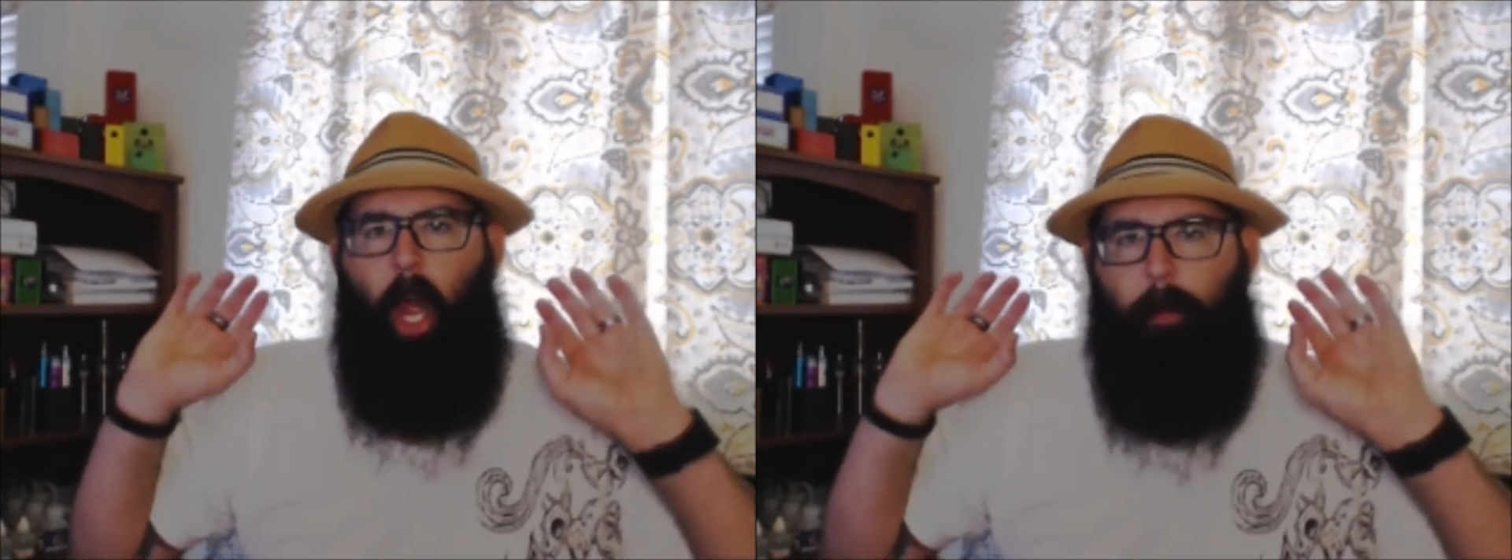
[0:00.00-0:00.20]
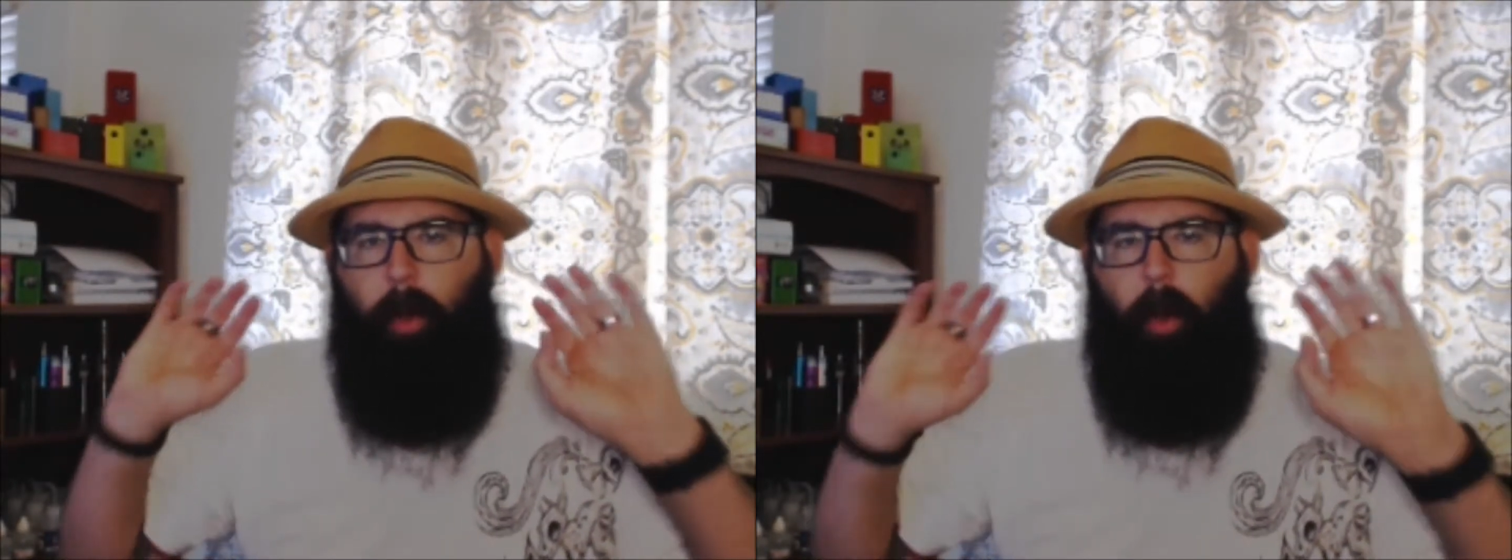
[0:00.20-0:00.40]

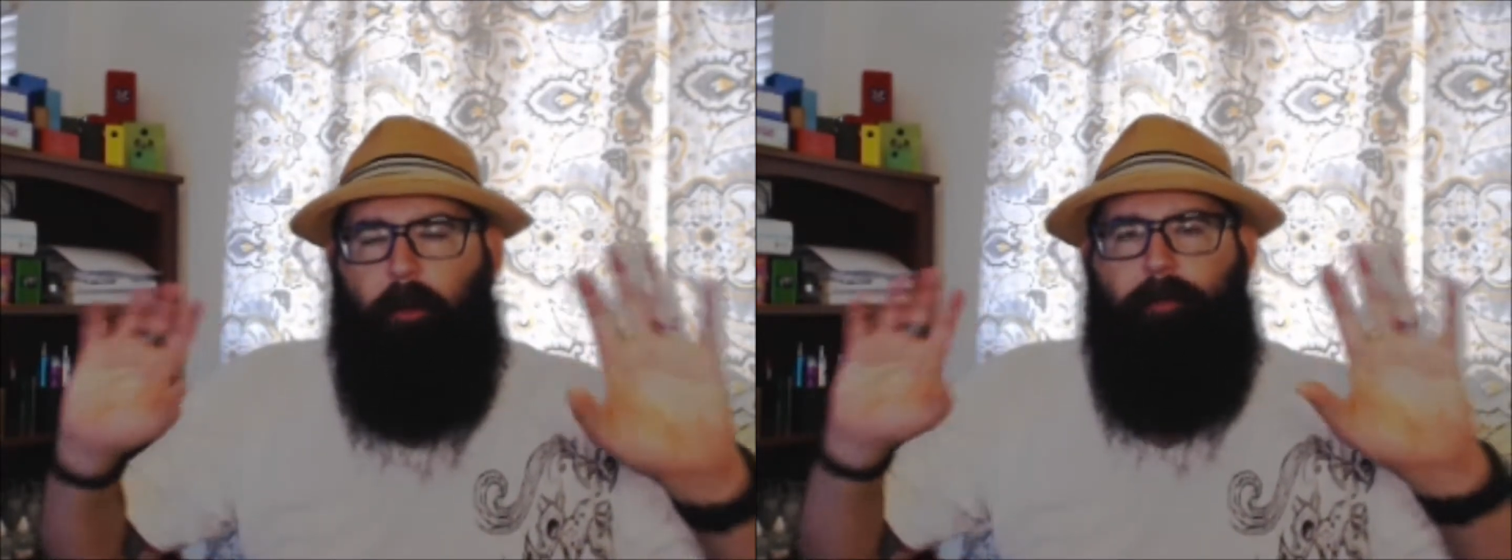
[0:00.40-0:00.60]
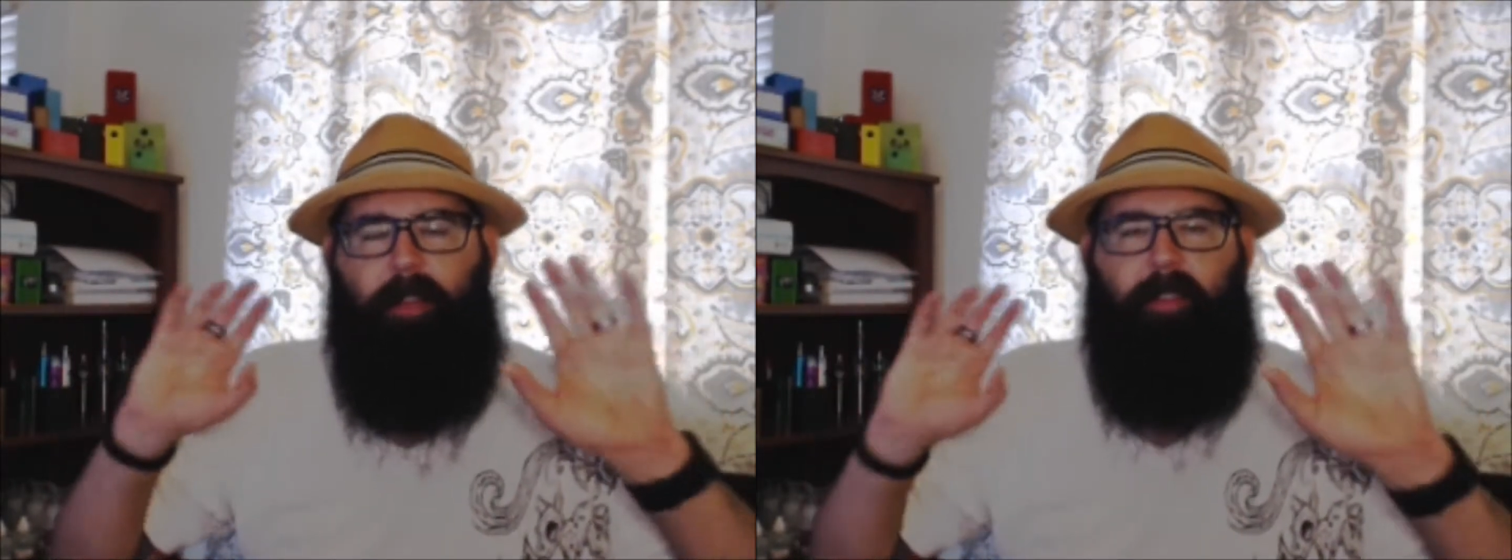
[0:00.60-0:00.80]

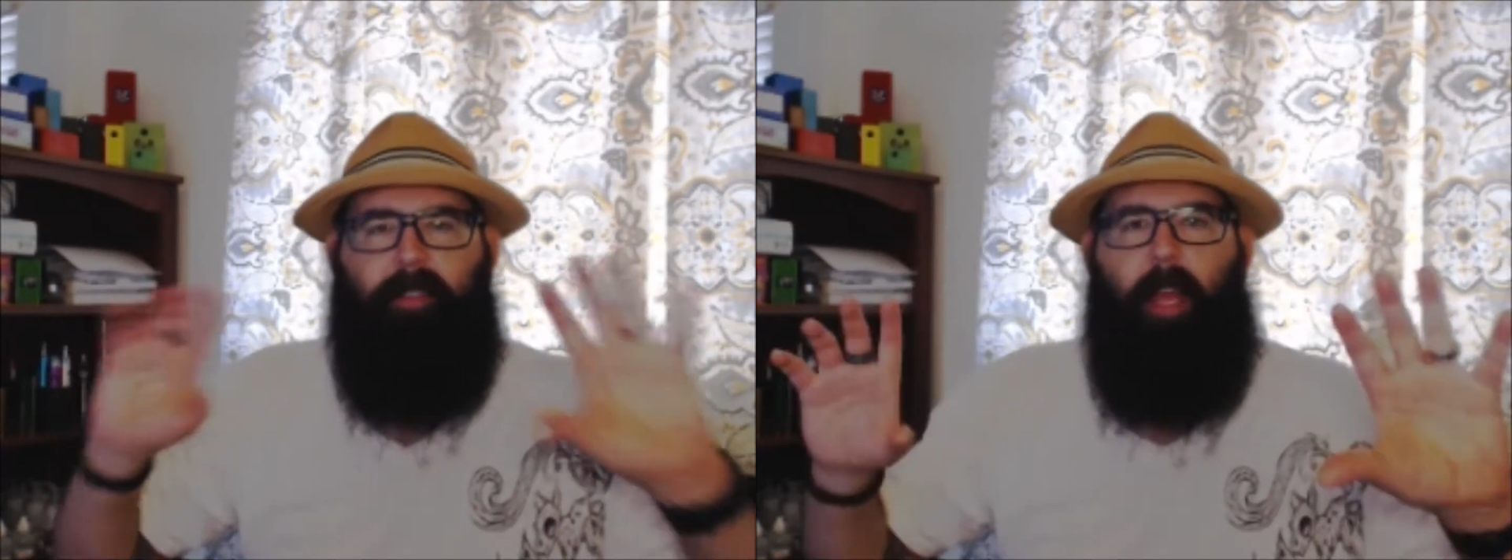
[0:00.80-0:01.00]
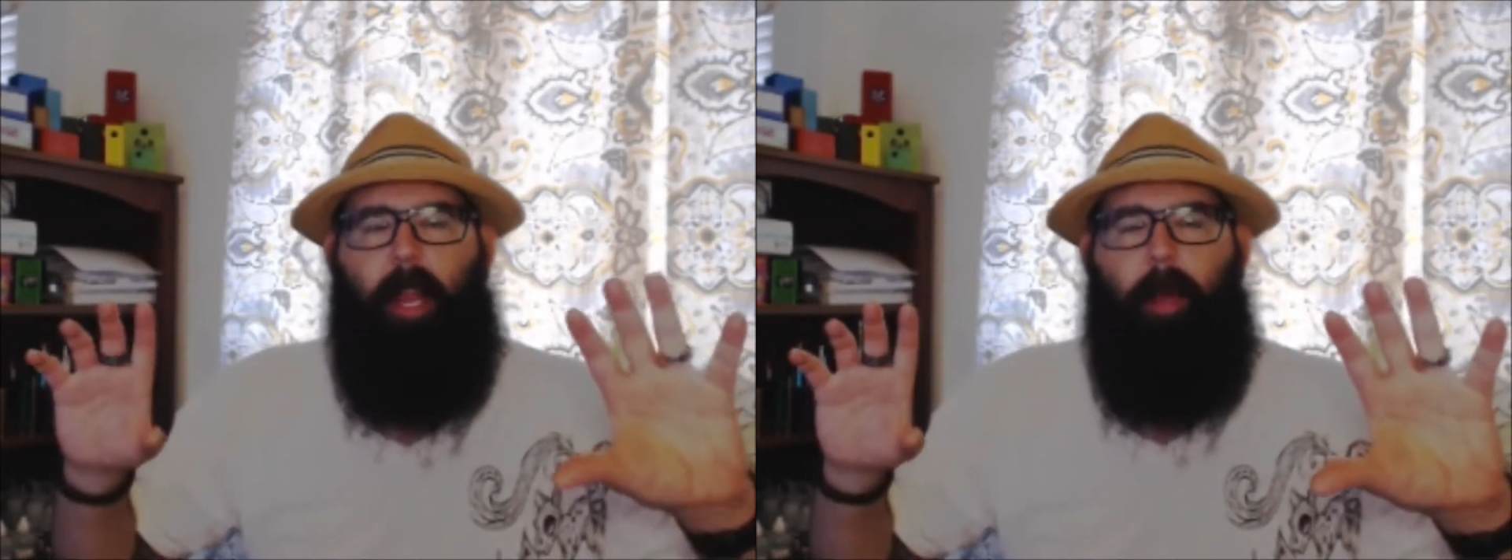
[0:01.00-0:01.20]
perfect
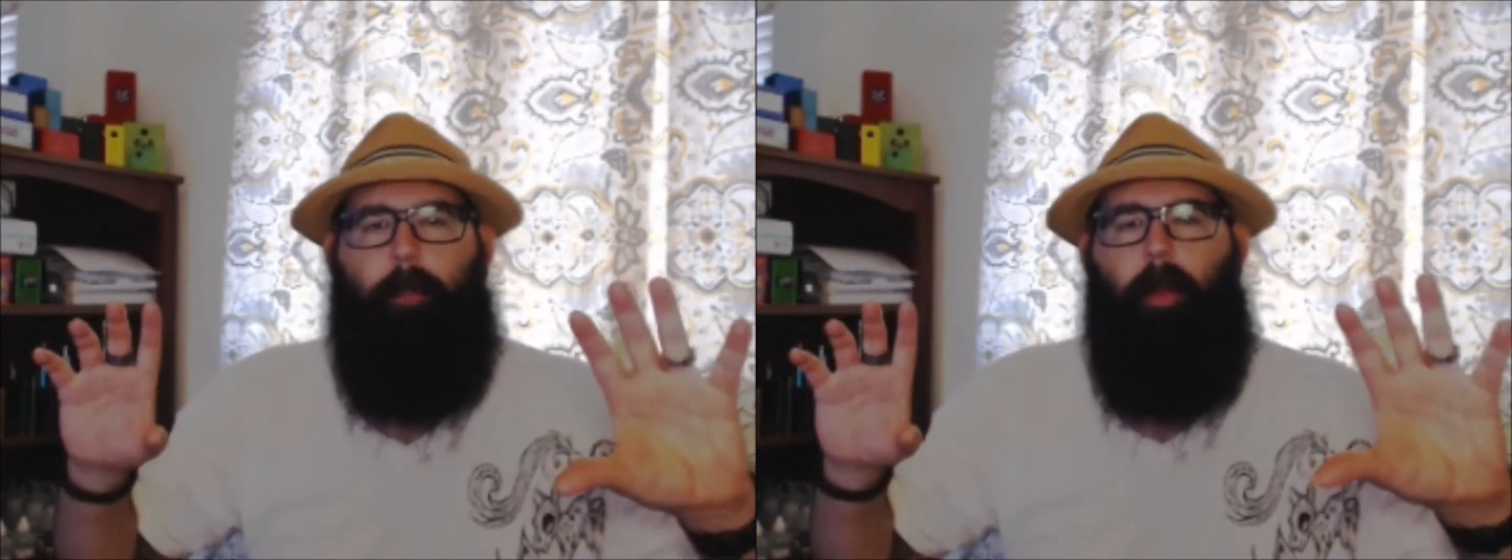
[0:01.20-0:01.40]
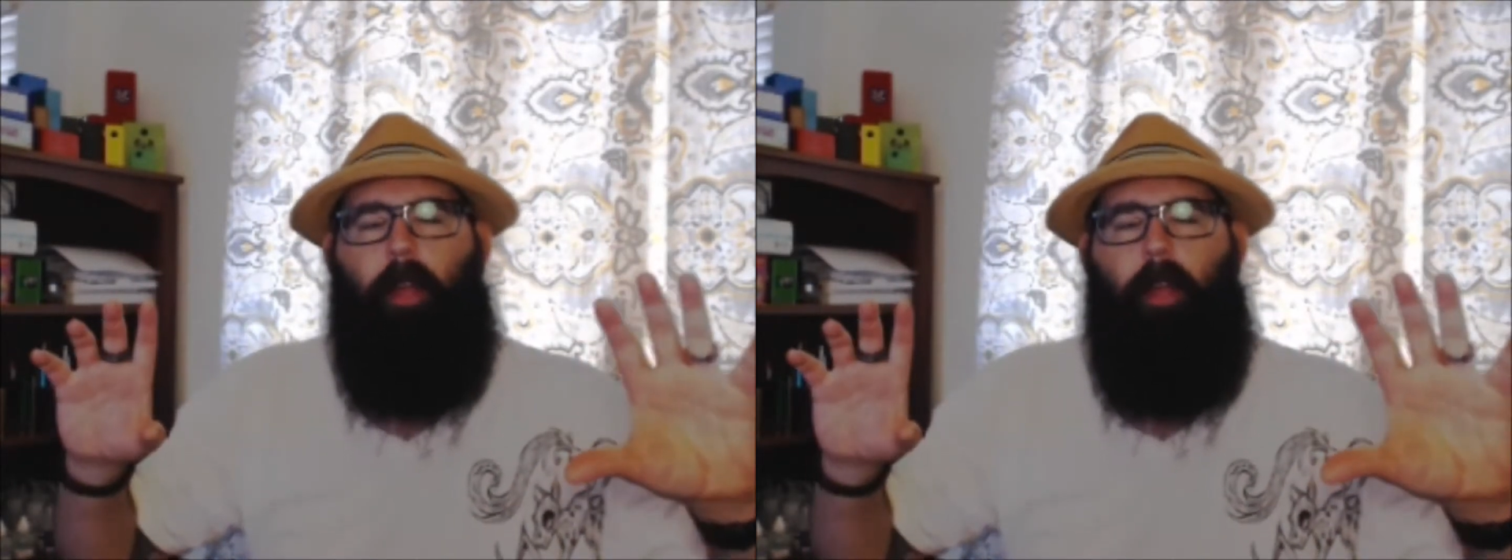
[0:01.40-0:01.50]
setup,